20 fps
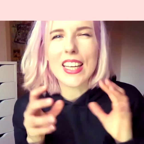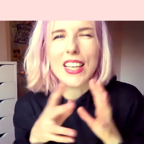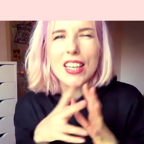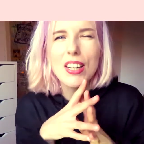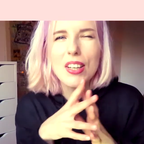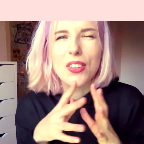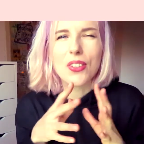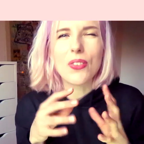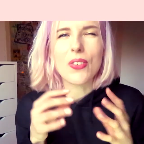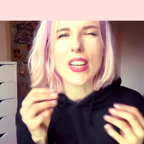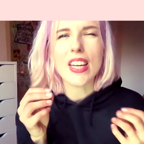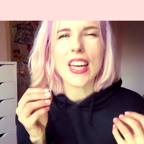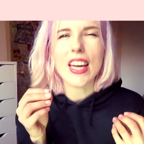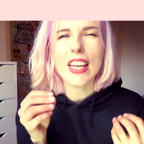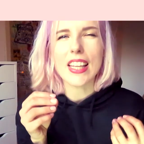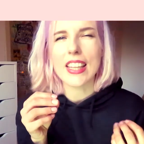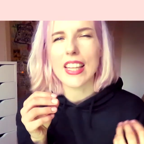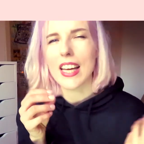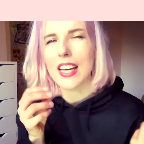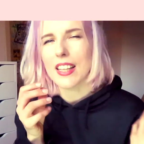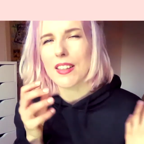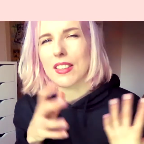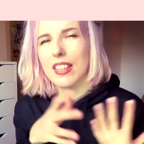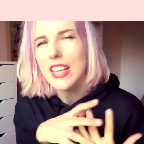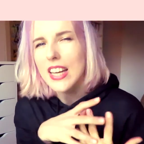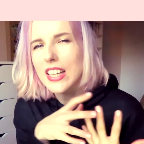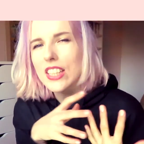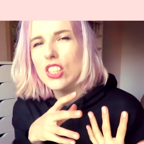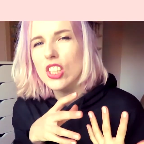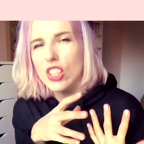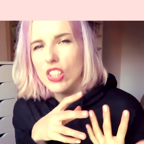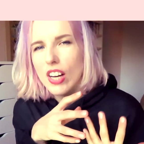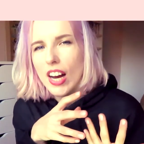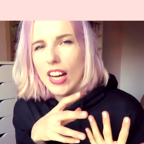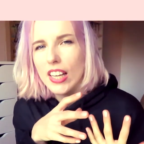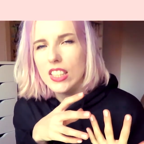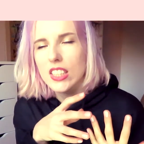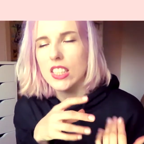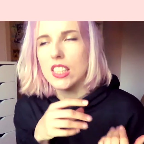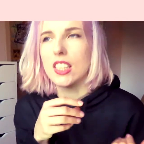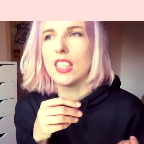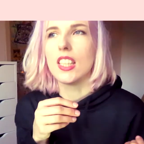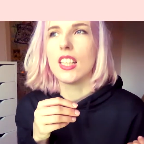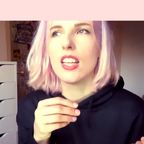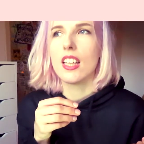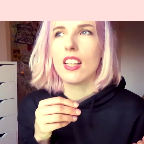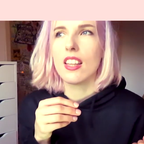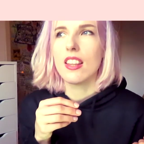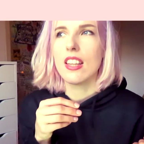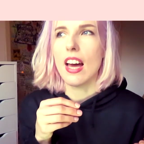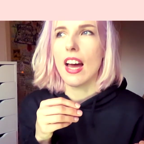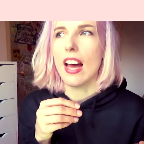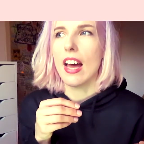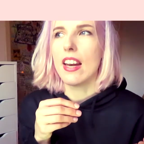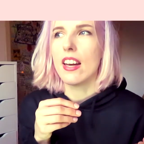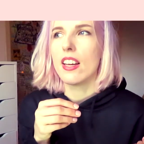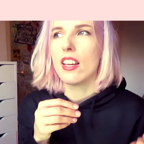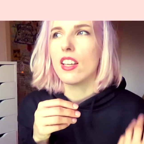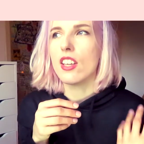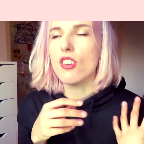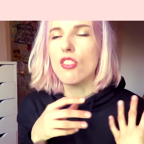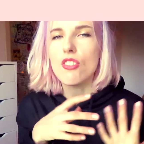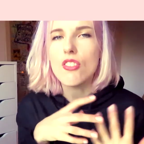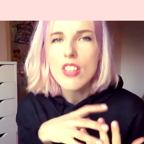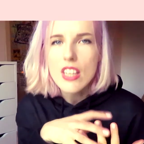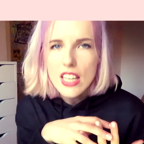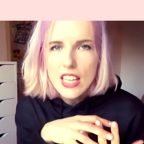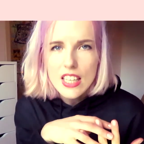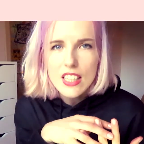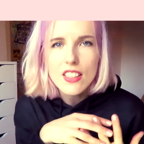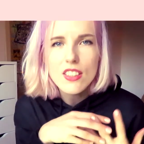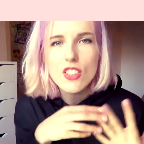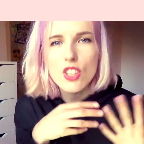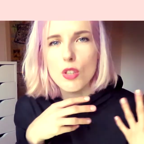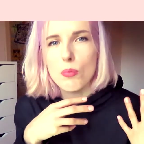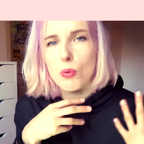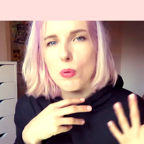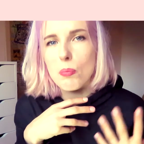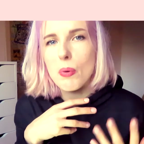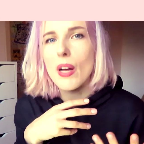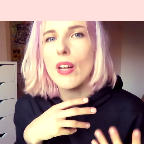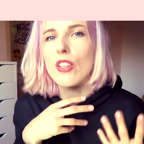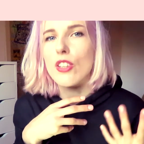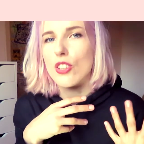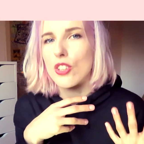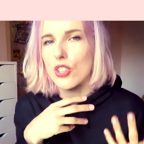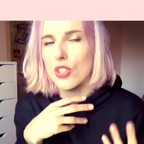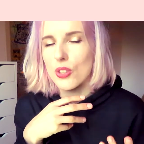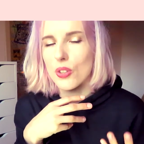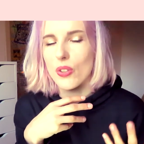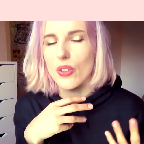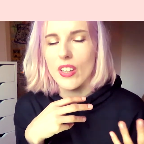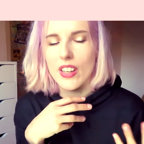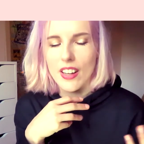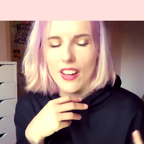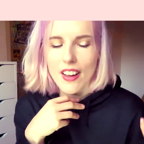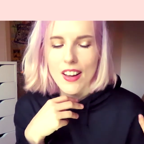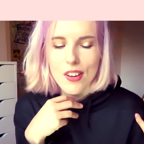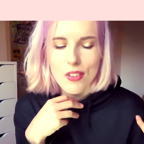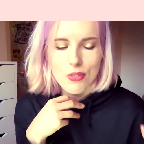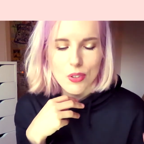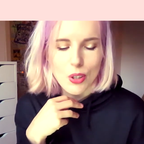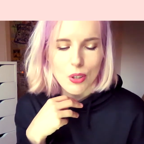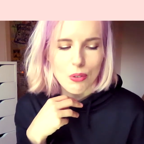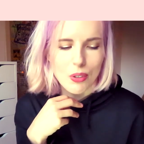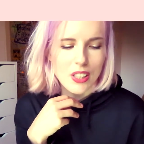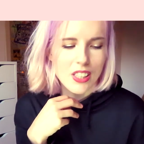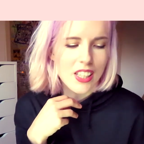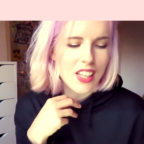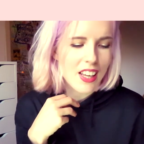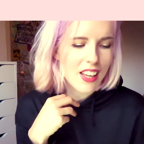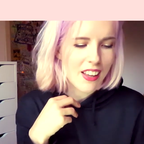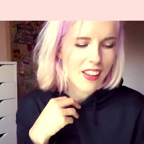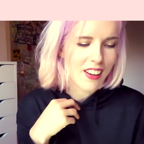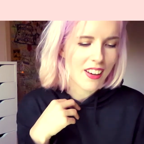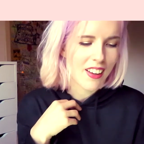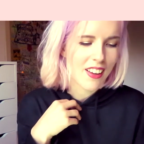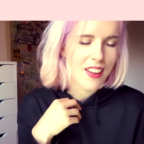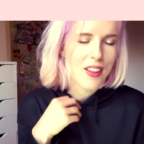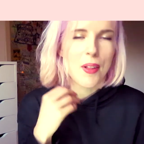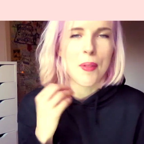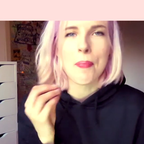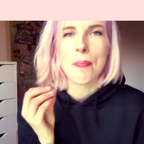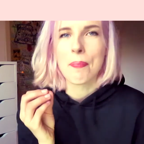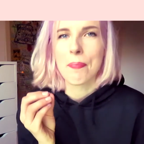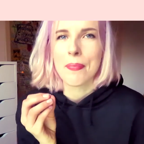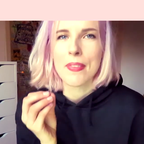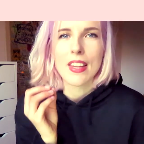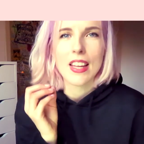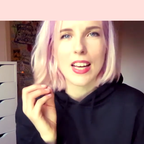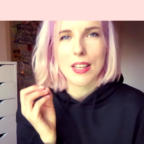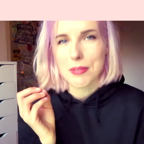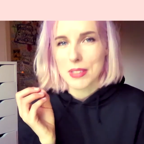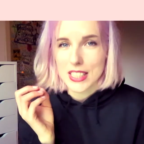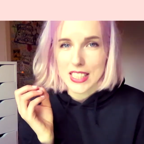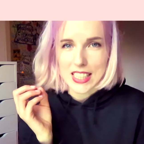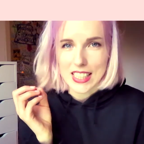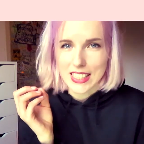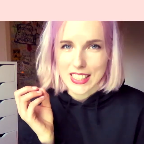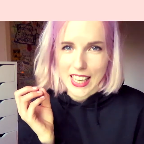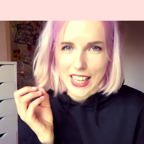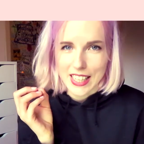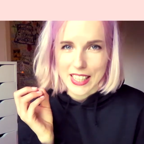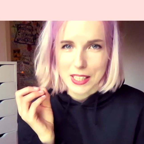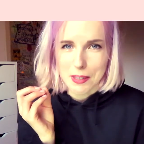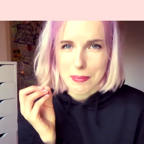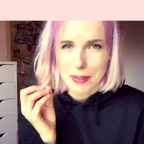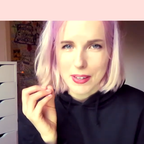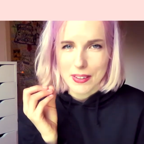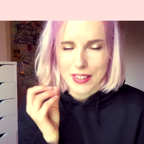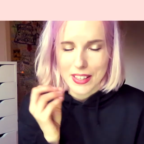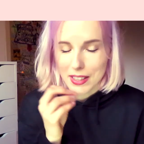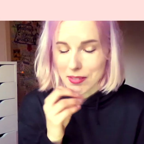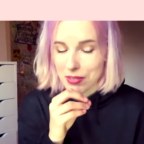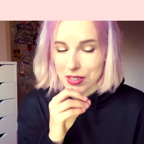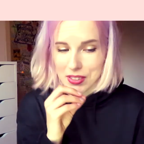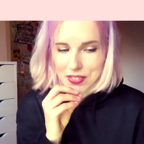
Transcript: you know, we get that interaction that you need to propel your story forward, and I'm just excited about it. I'm